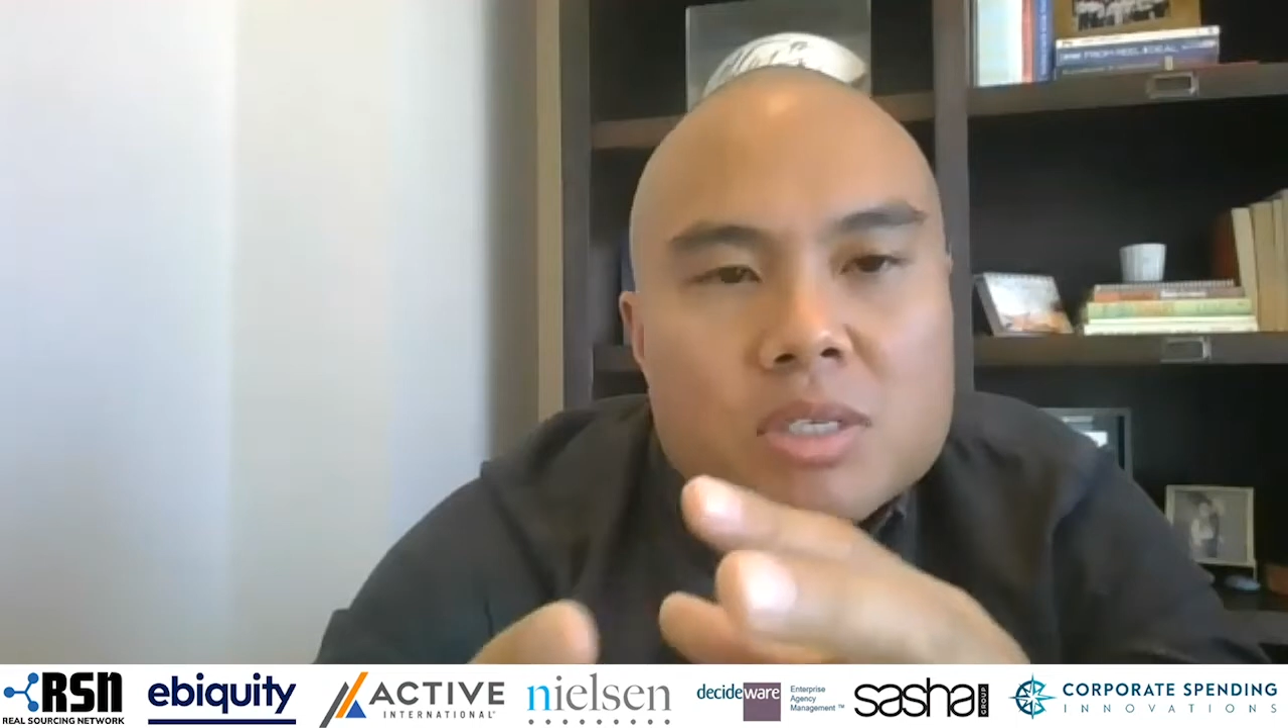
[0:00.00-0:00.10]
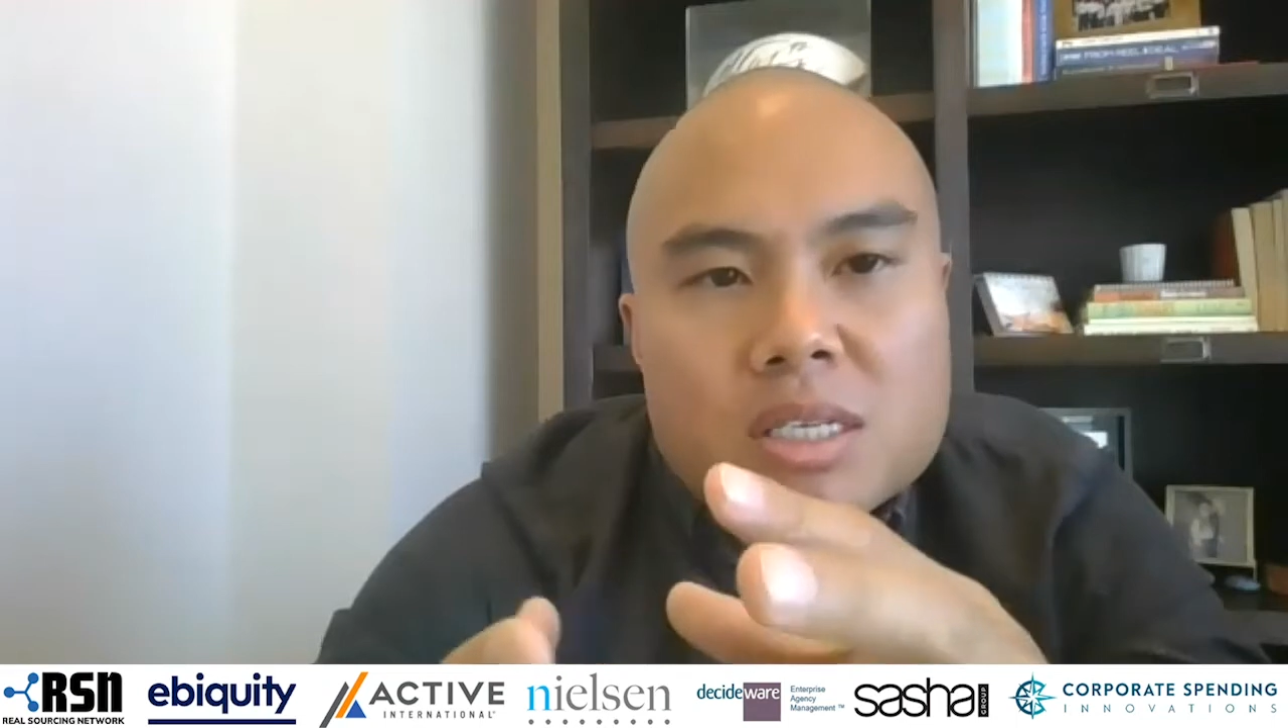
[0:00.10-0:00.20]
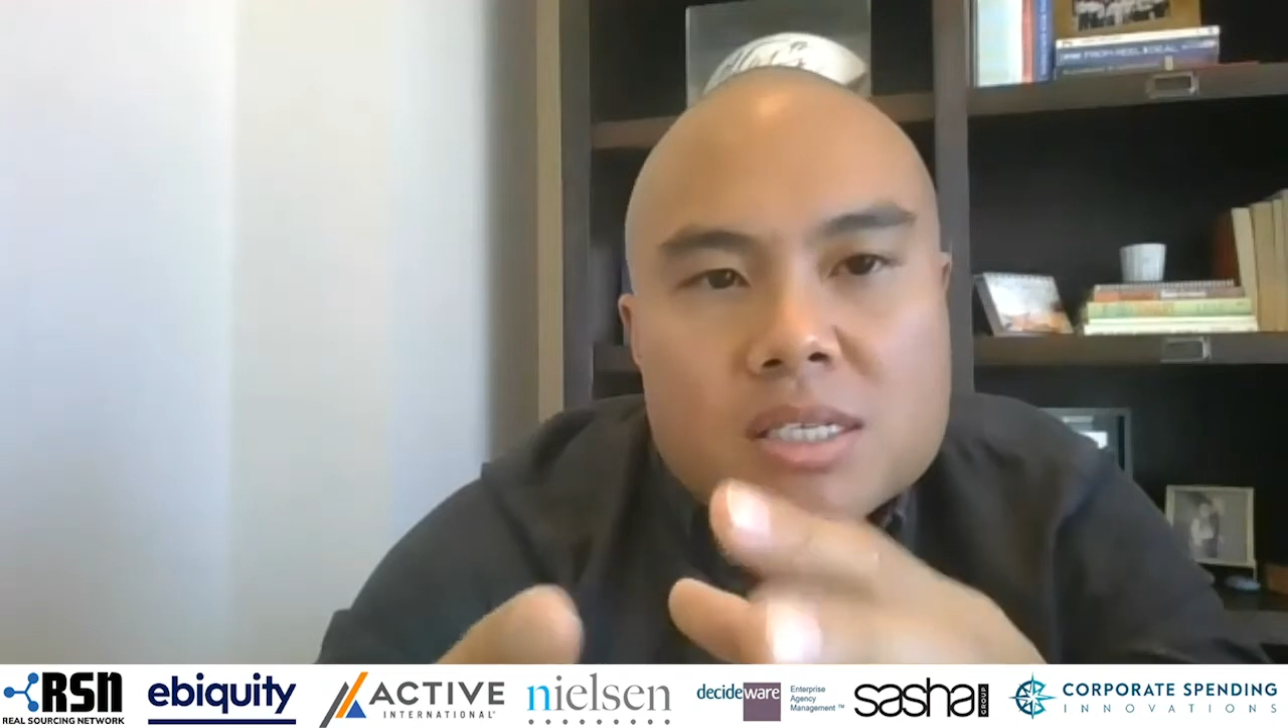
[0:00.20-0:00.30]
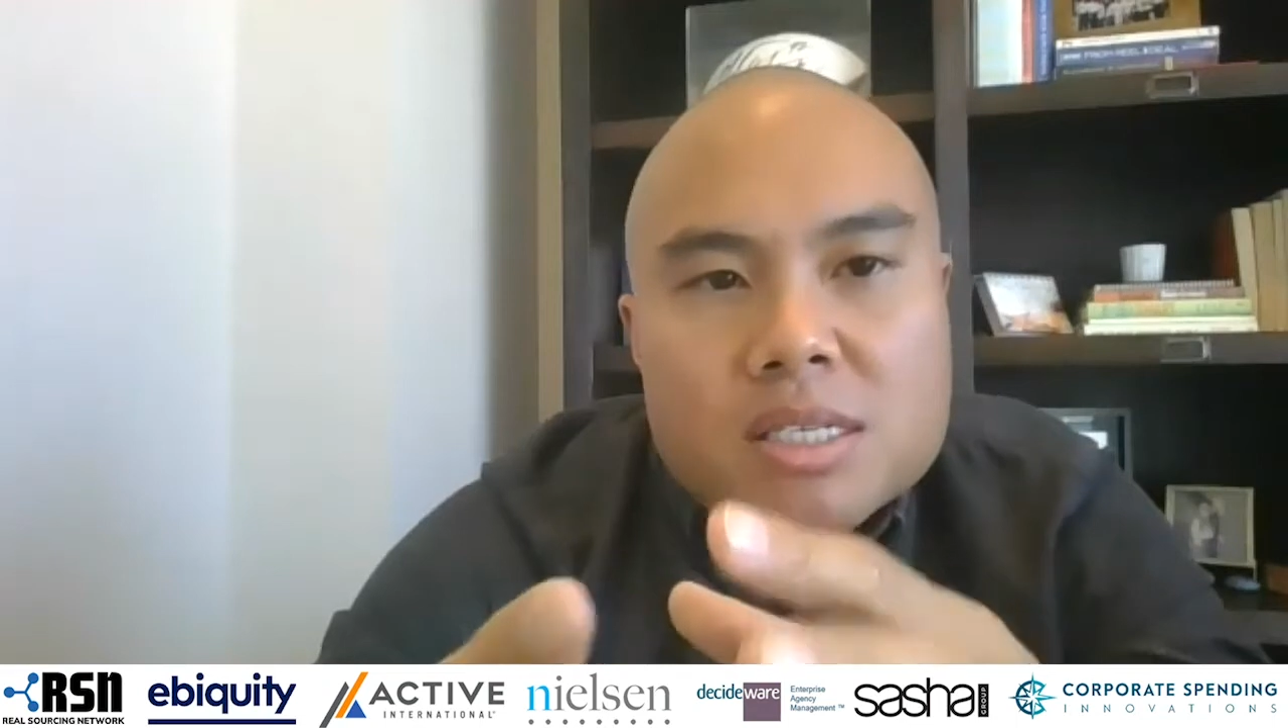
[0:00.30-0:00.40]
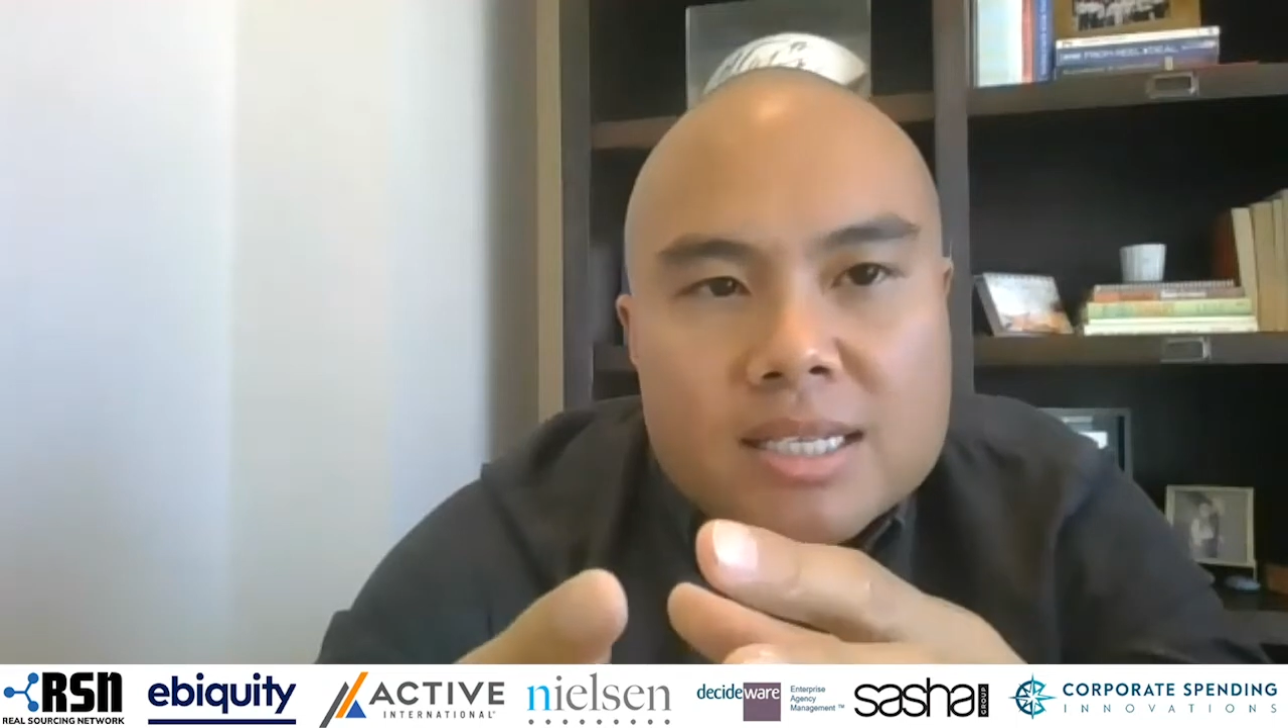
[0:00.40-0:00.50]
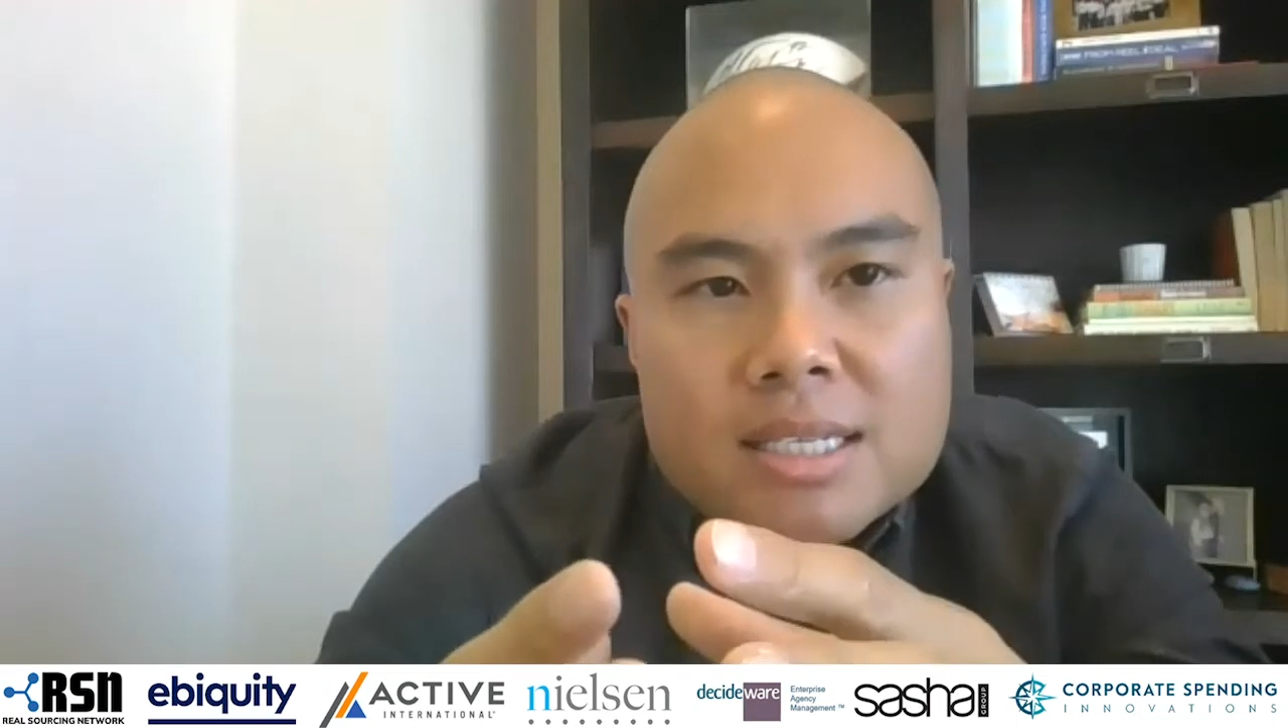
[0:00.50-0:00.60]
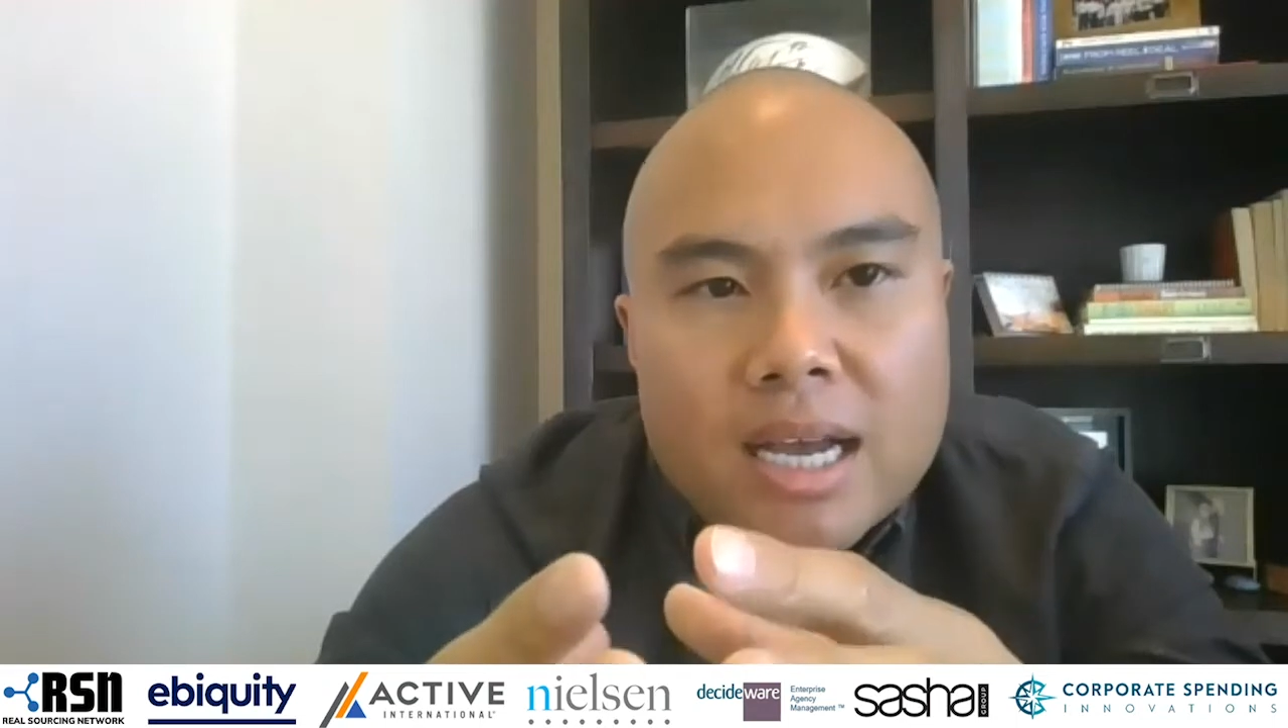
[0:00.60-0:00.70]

success